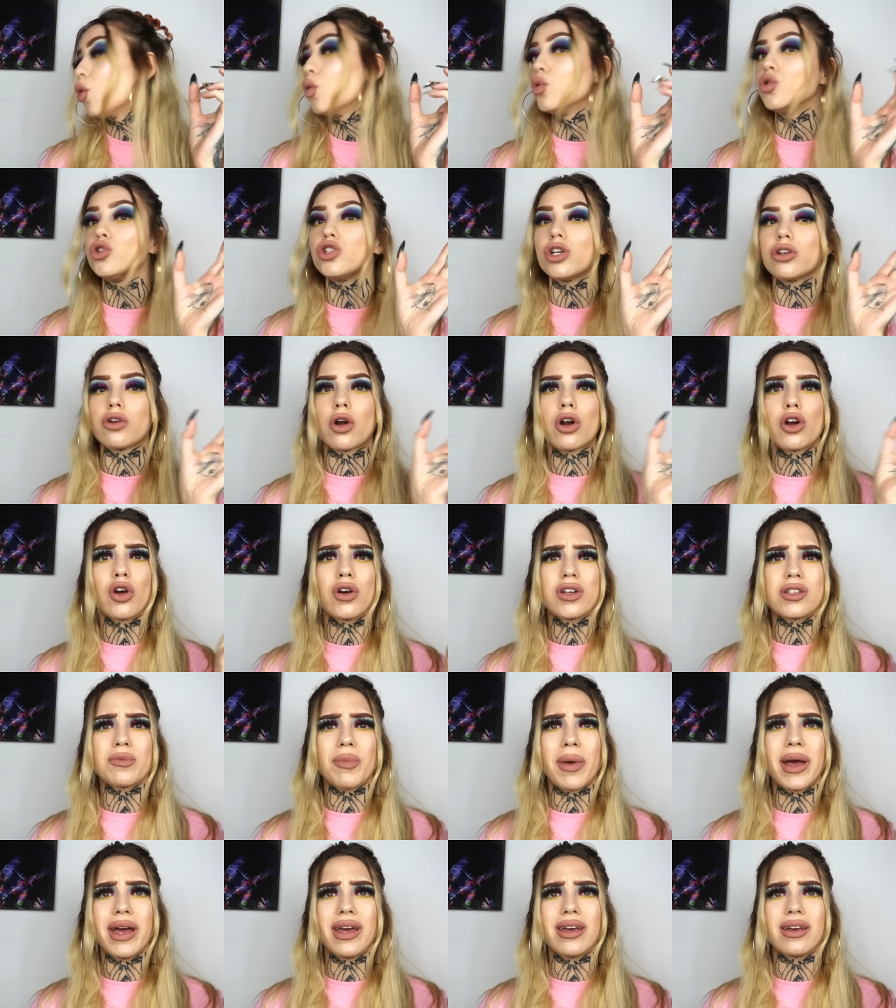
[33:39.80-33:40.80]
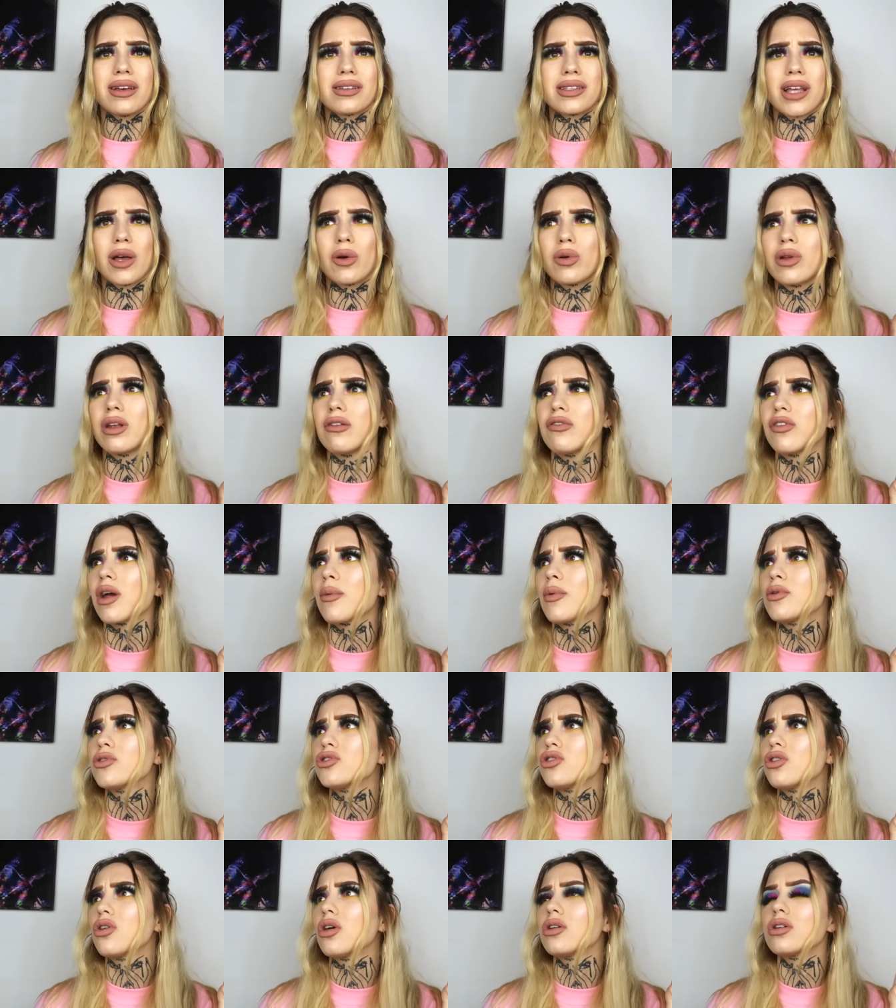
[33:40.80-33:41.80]
Oh, Gerard Cosmetics. How could I forget
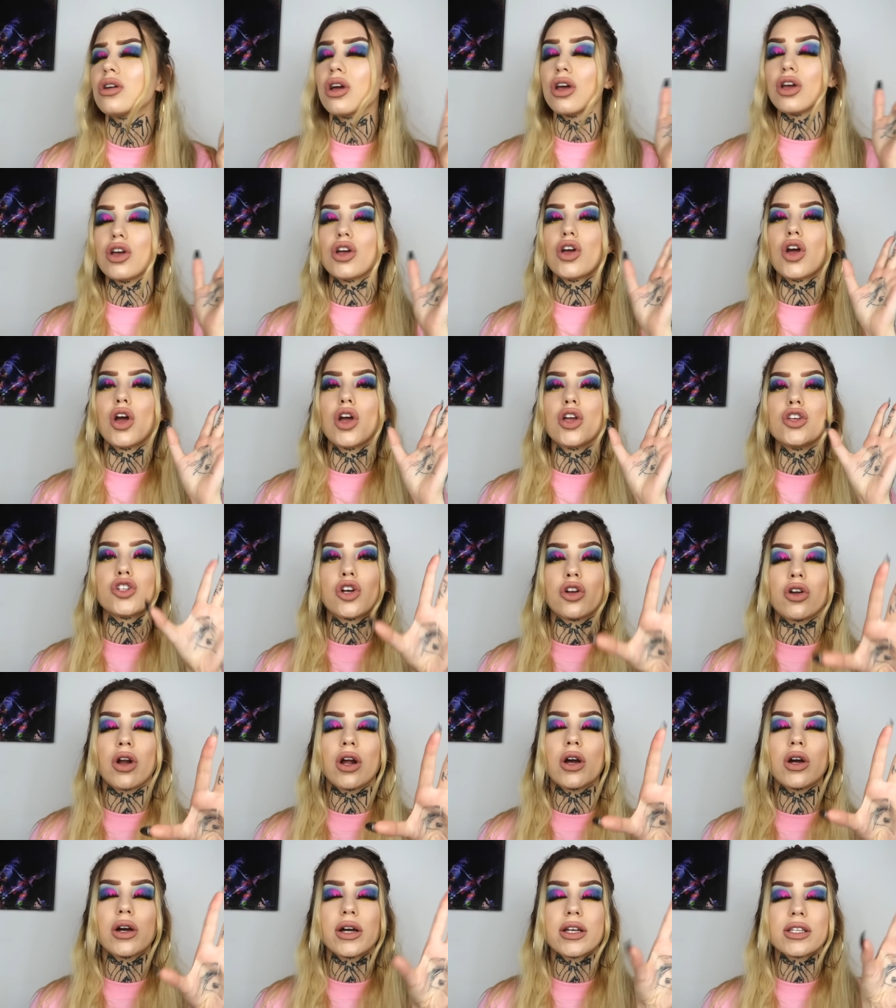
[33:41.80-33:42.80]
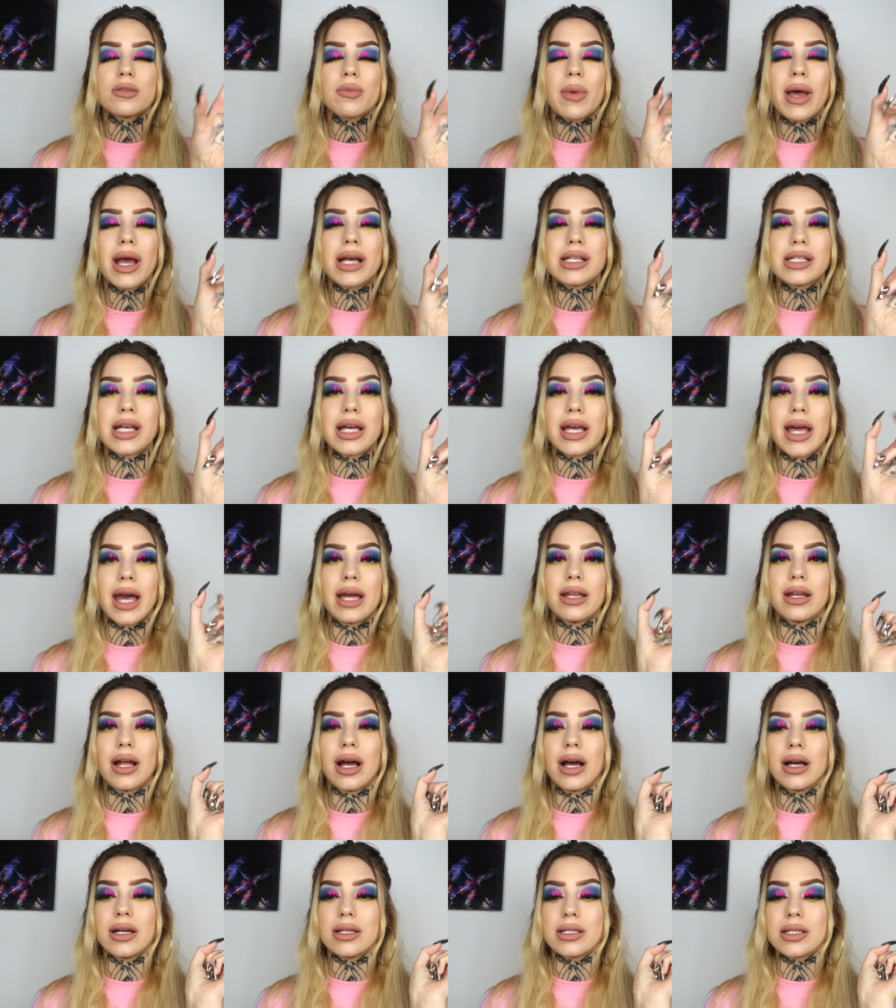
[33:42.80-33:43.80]
about Gerard? Gerard Cosmetics again
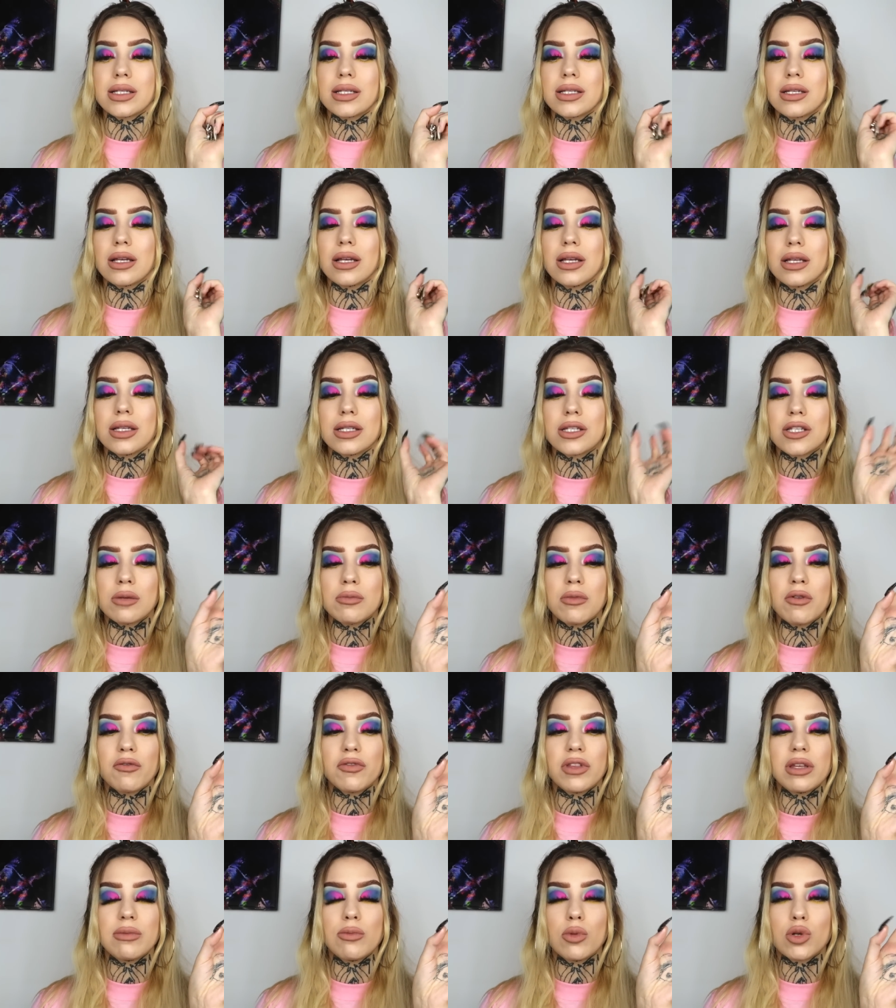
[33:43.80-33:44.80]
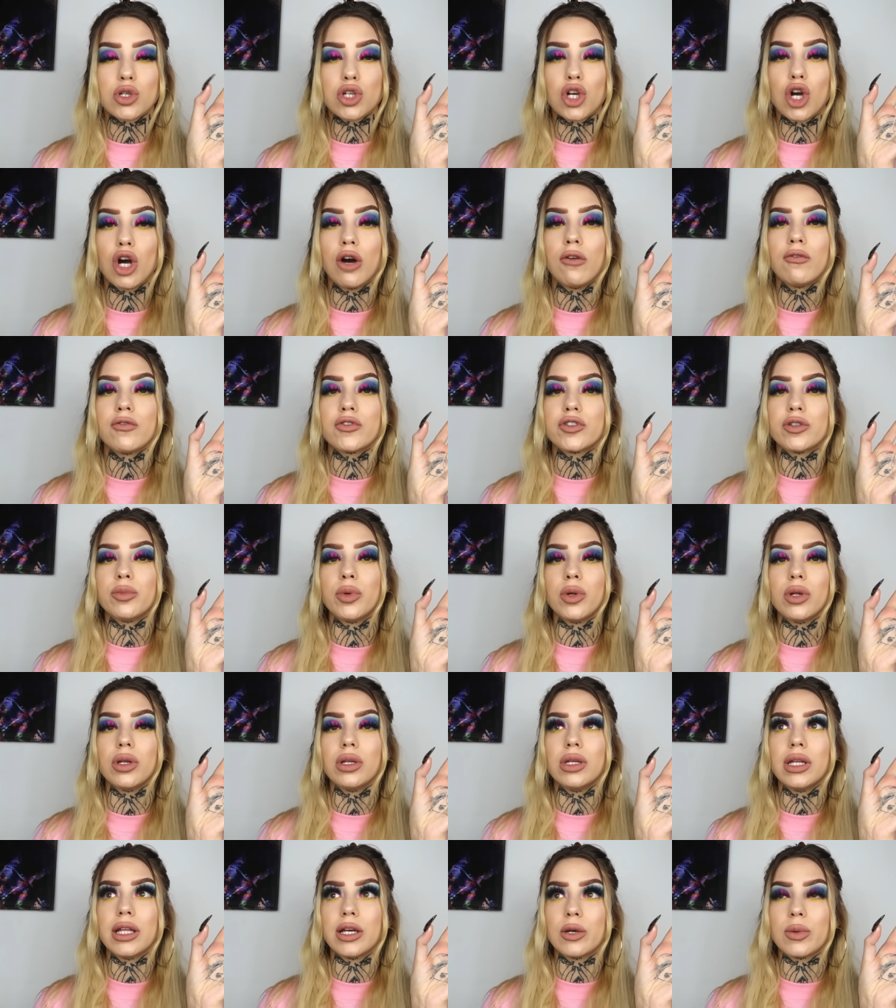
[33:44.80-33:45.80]
has some of the most
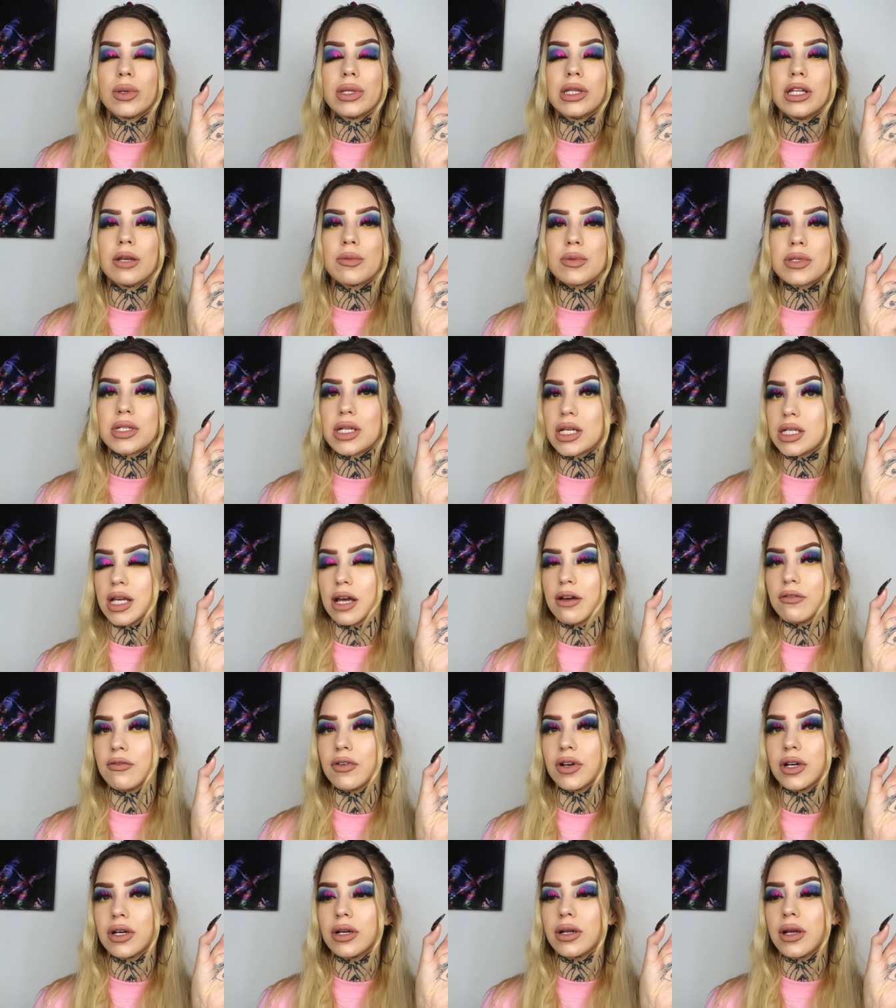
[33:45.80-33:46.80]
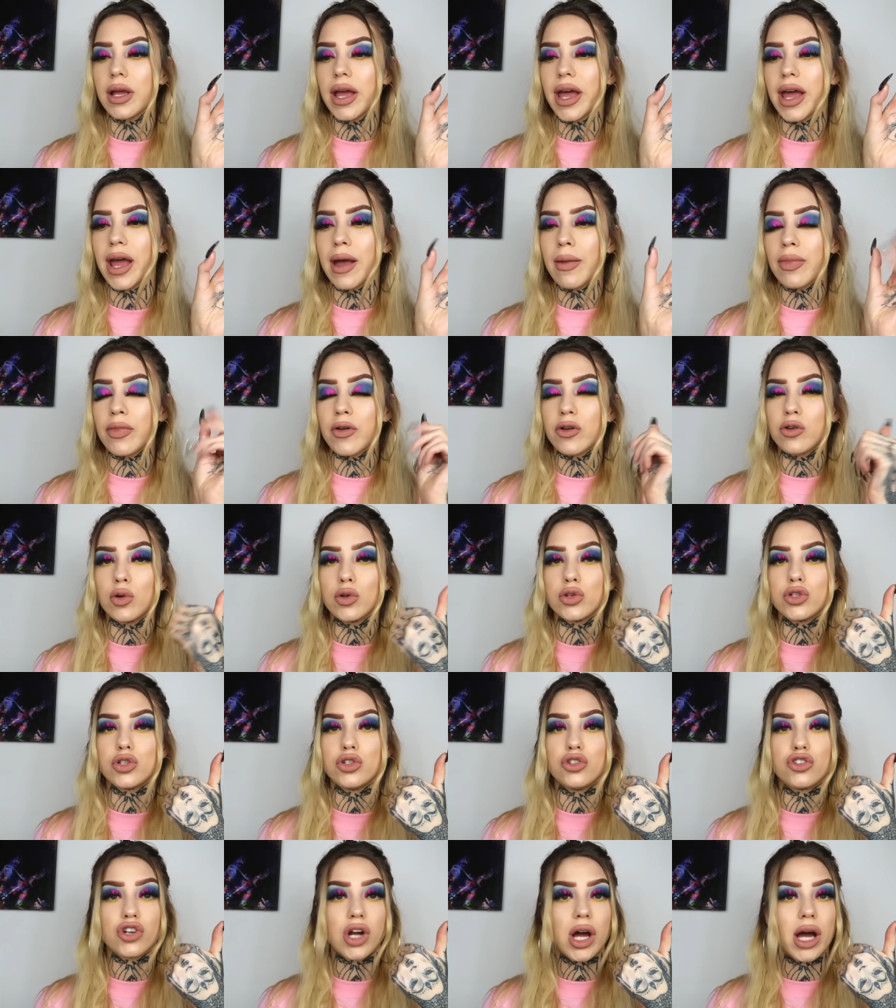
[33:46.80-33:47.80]
comfortable liquid lipsticks ever and um, they're not
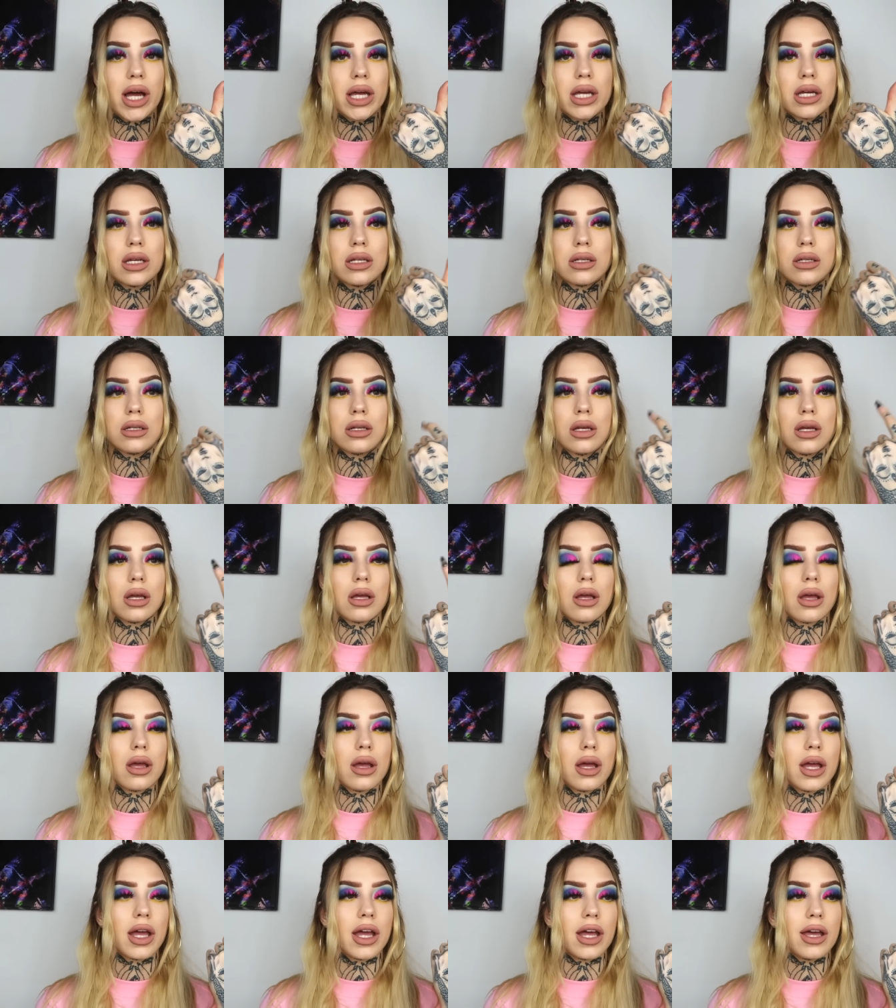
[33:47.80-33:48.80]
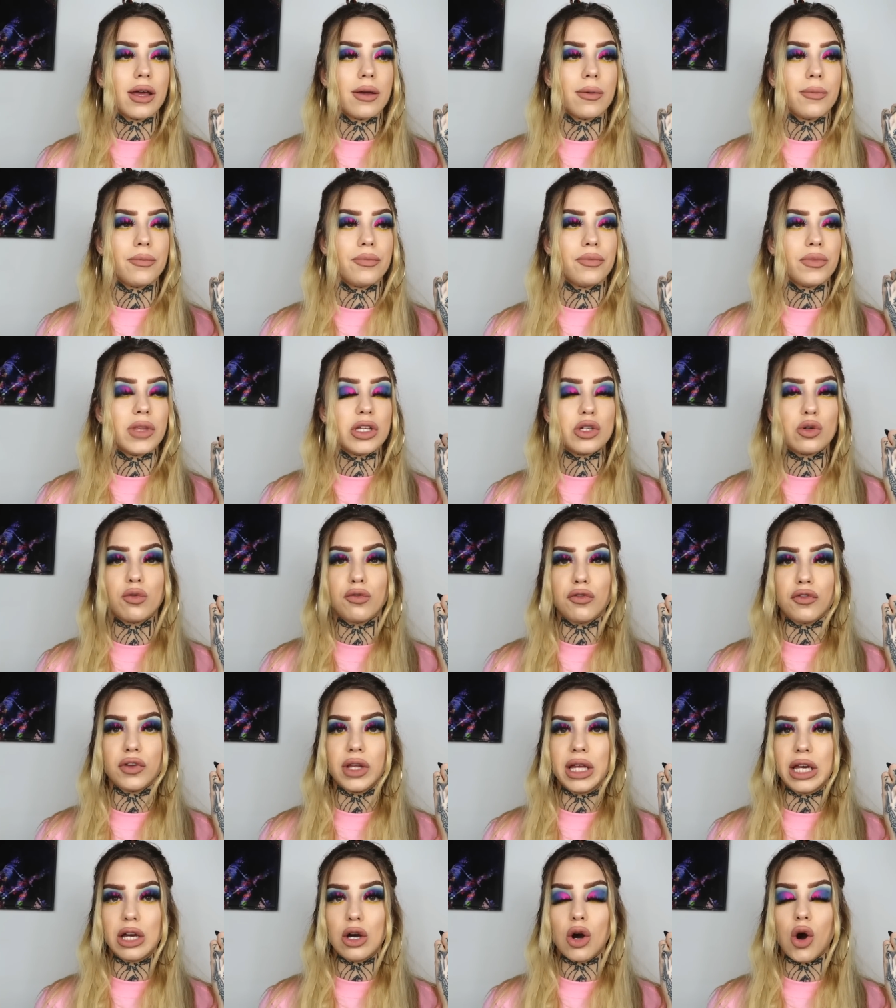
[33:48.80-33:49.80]
drying and um, they don't
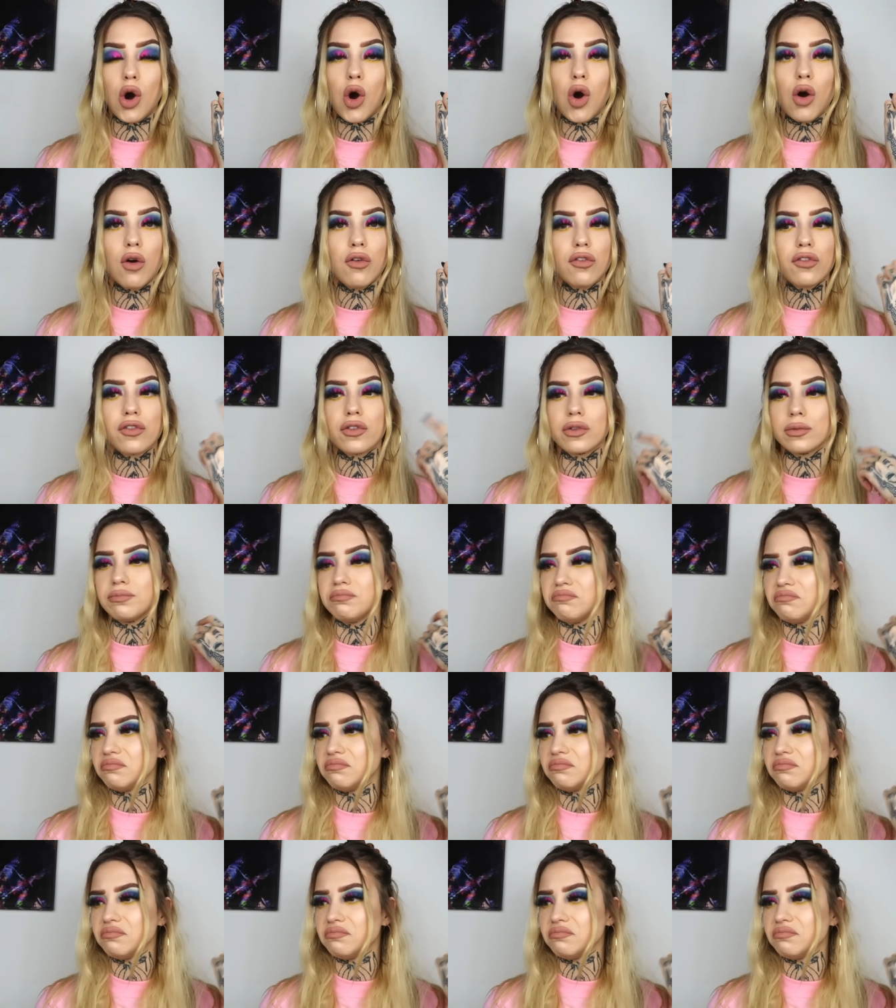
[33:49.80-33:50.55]
flake off